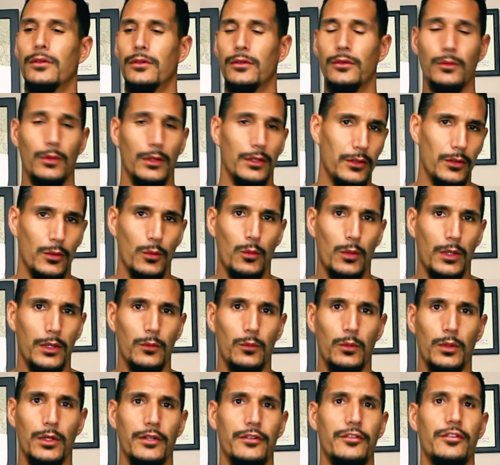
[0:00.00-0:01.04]
what your
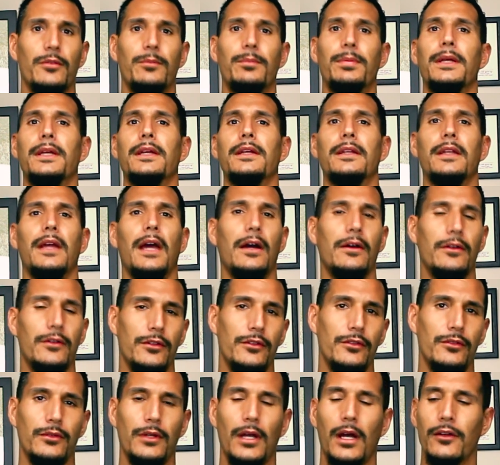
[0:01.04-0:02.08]
one word should be and how
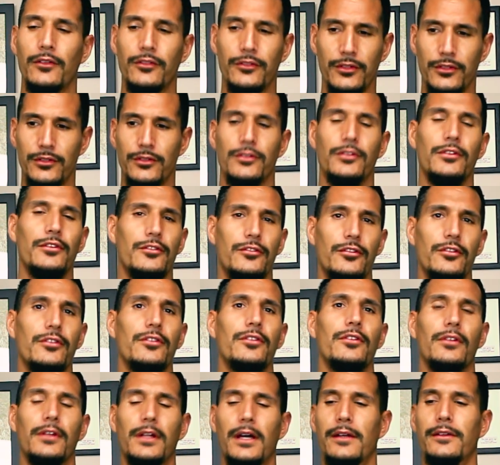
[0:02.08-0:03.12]
you, how should, you should
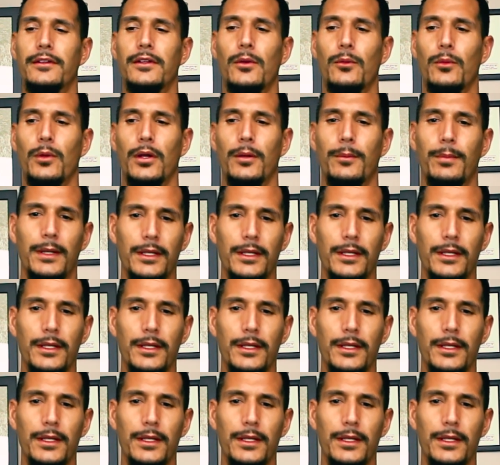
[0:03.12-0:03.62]
utilize that word.